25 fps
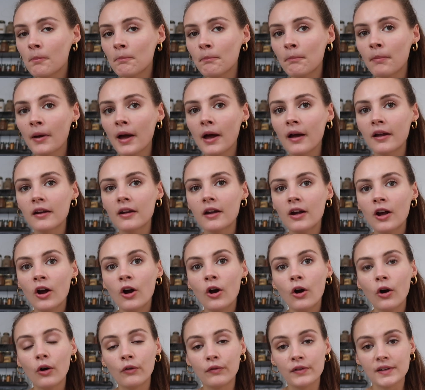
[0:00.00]
But
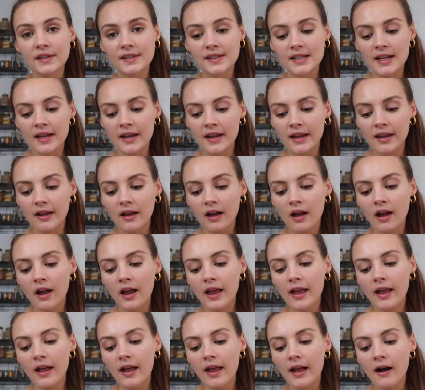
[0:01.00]
obviously
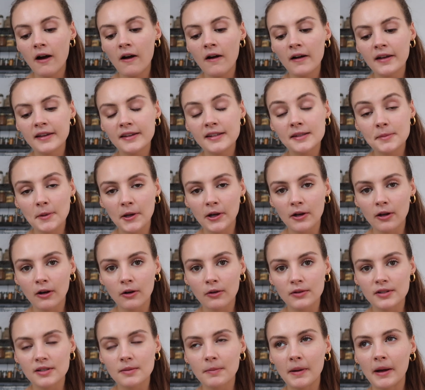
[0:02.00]
I spoke a
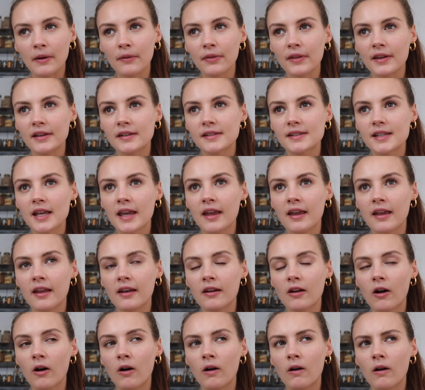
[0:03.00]
lot about this
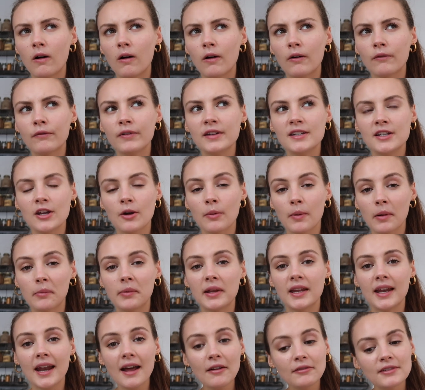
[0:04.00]
in our video where
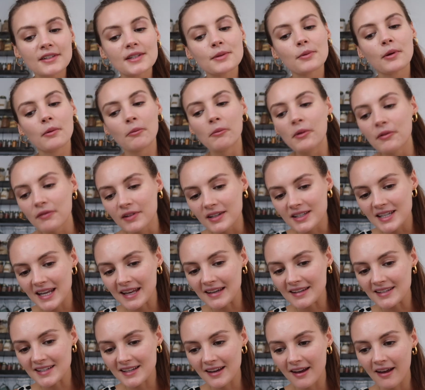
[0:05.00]
we announced that we were moving to
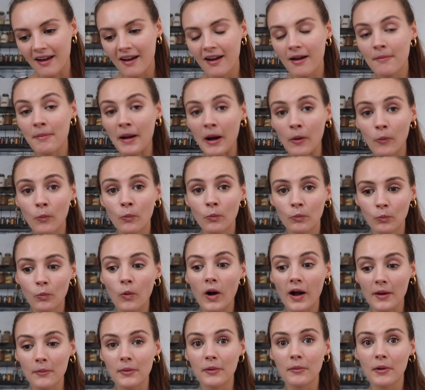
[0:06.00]
India, about
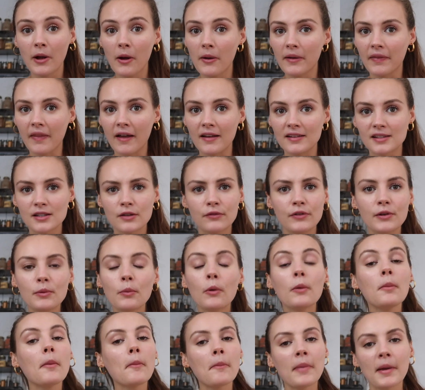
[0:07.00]
why we were going there. So if you
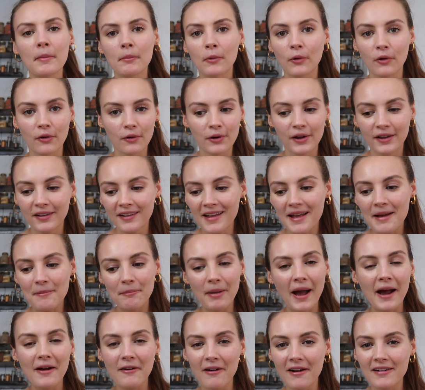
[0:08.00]
want a bit more
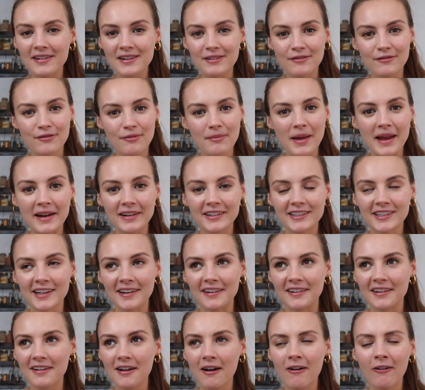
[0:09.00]
background
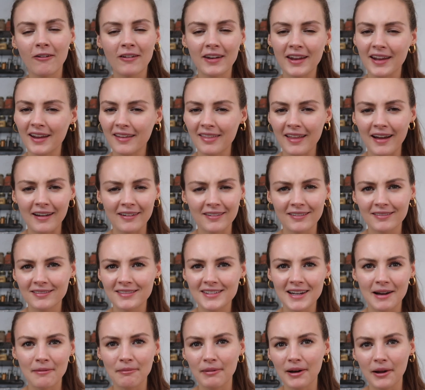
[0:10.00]
information, I'll link that
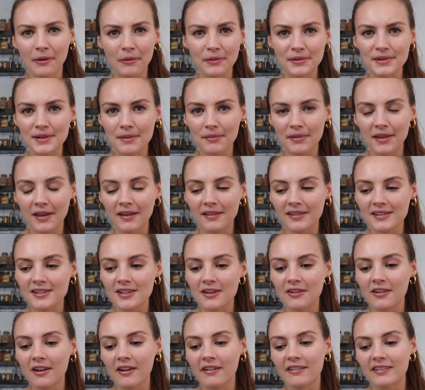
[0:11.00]
down below or something,
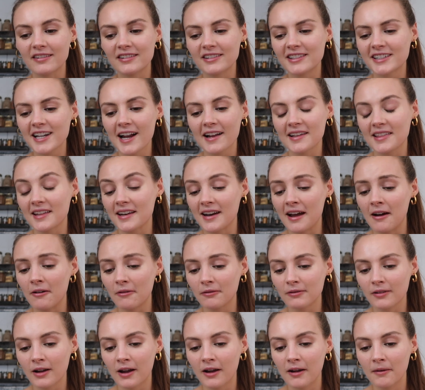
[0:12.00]
so go and check that
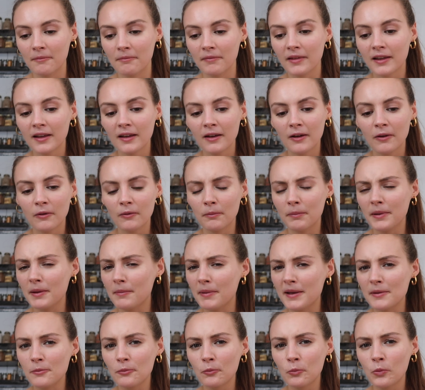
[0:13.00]
out. It'd be a
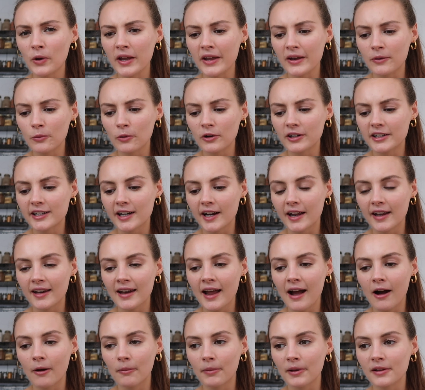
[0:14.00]
bit weird watching it
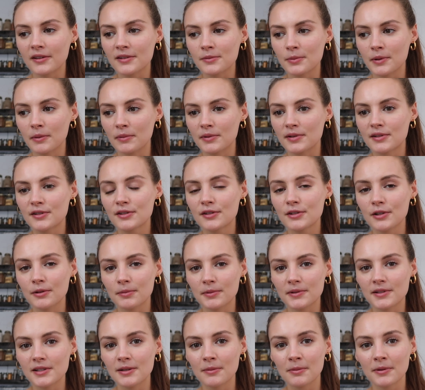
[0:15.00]
now because we were
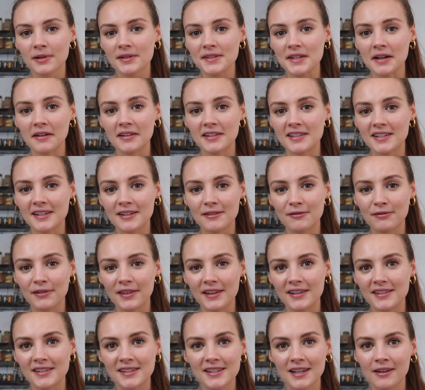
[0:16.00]
super, super excited for
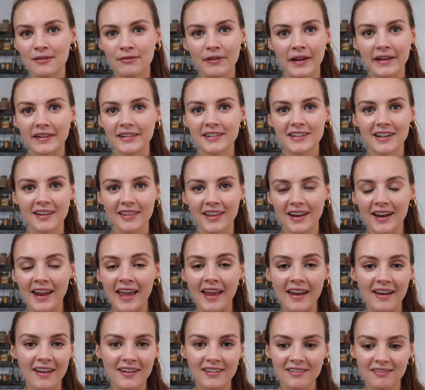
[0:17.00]
this adventure
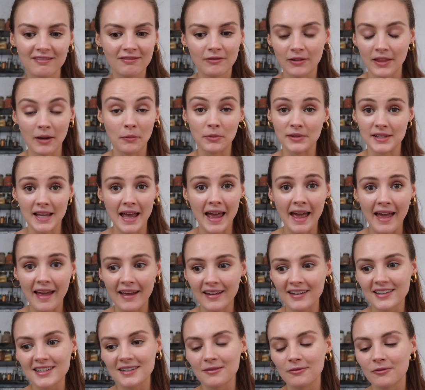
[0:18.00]
that was
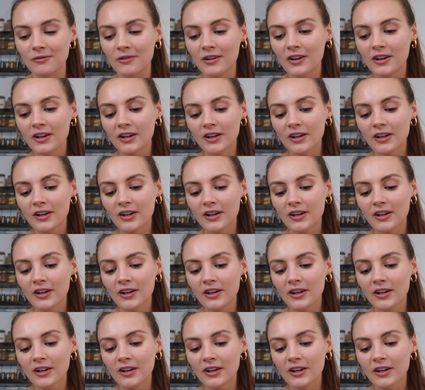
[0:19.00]
ahead, and